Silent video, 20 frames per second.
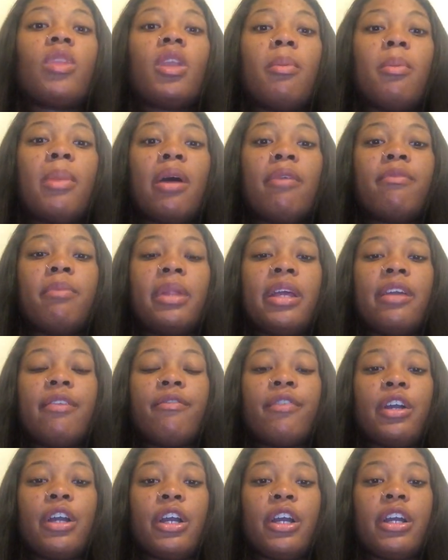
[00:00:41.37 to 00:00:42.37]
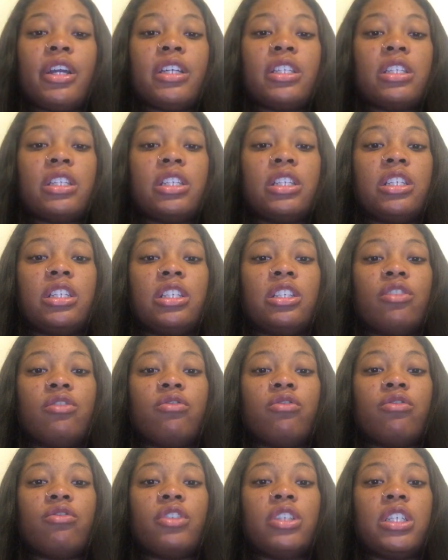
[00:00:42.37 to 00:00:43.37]
my plan for her is to just
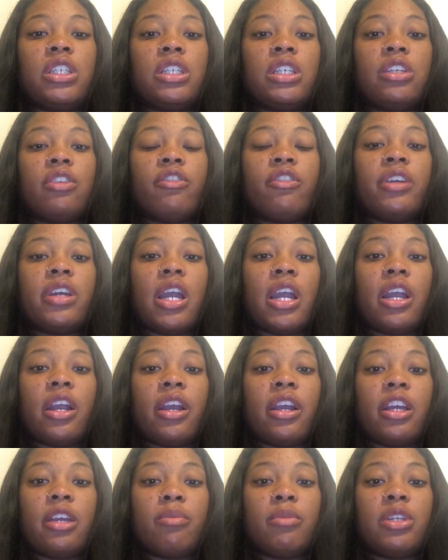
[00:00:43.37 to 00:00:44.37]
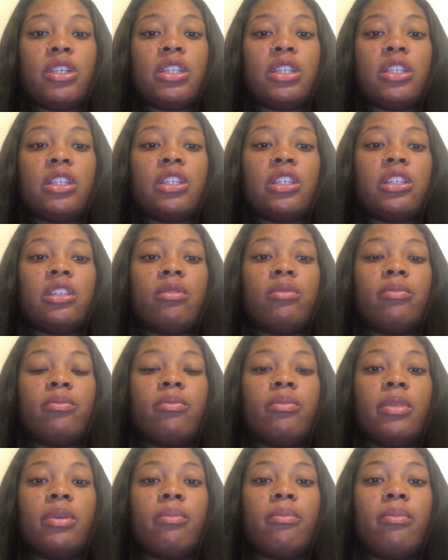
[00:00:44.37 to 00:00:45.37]
recreate her image and to
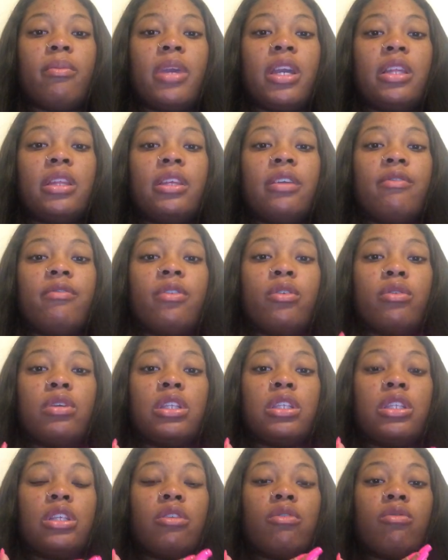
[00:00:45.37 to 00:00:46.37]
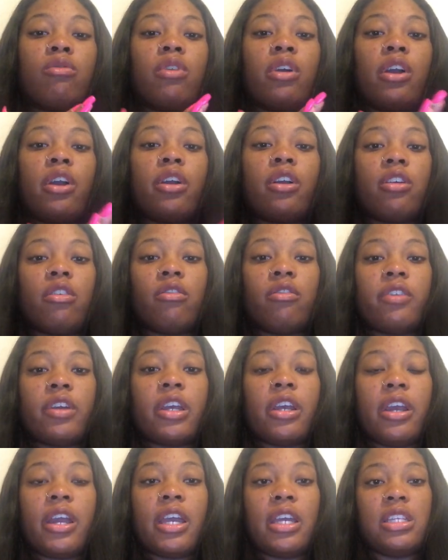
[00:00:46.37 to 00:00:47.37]
mainly focusing on her
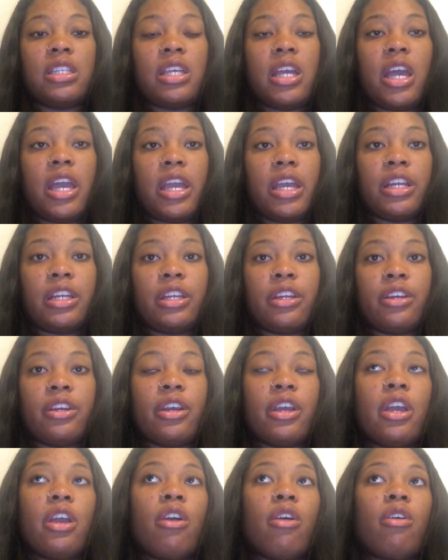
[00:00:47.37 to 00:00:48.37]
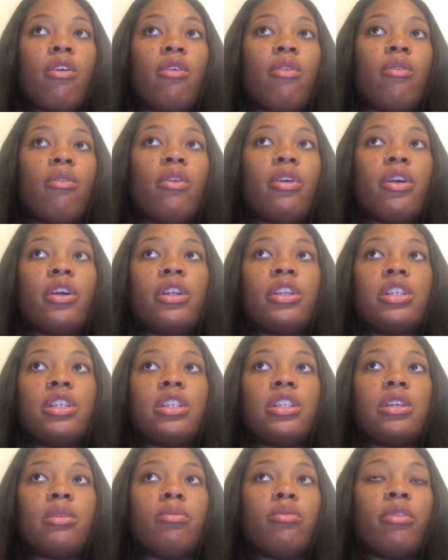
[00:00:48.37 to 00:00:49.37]
career as an actor or
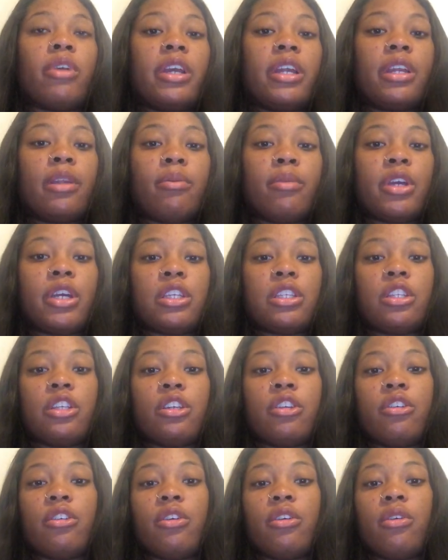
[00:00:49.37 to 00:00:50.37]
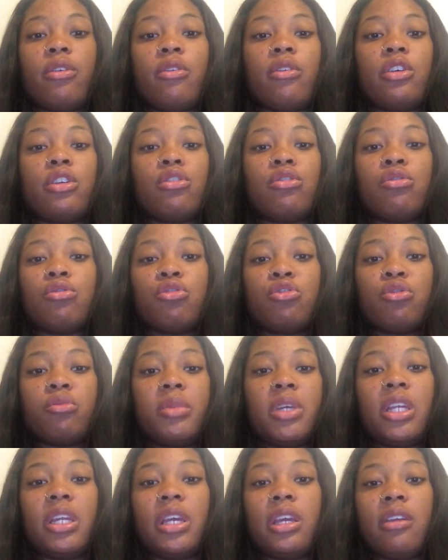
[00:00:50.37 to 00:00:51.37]
just a brand ambassador or a social
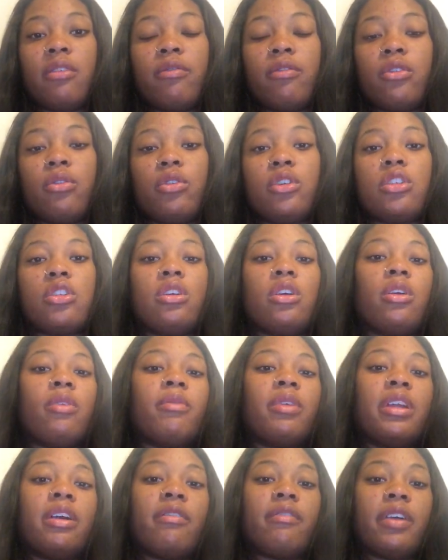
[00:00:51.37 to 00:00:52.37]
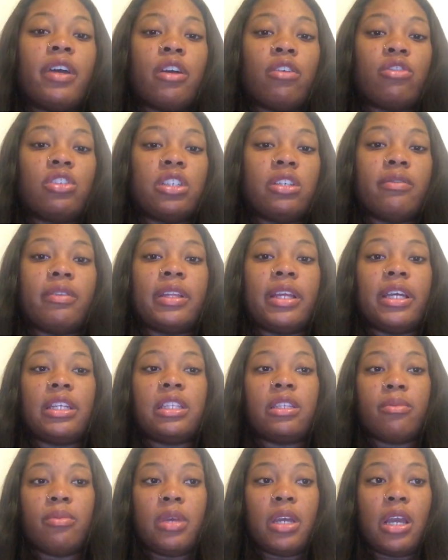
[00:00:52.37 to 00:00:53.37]
media influencer and whatever else she would like
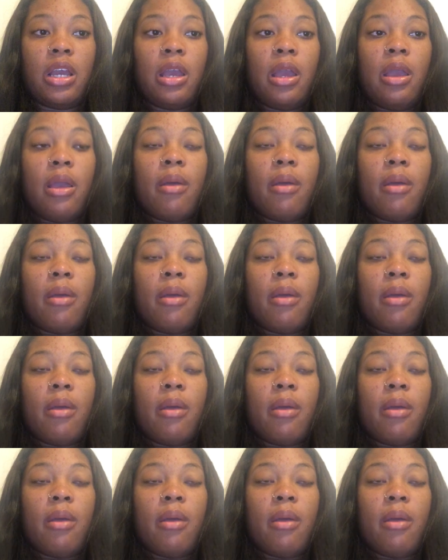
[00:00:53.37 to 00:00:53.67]
to be.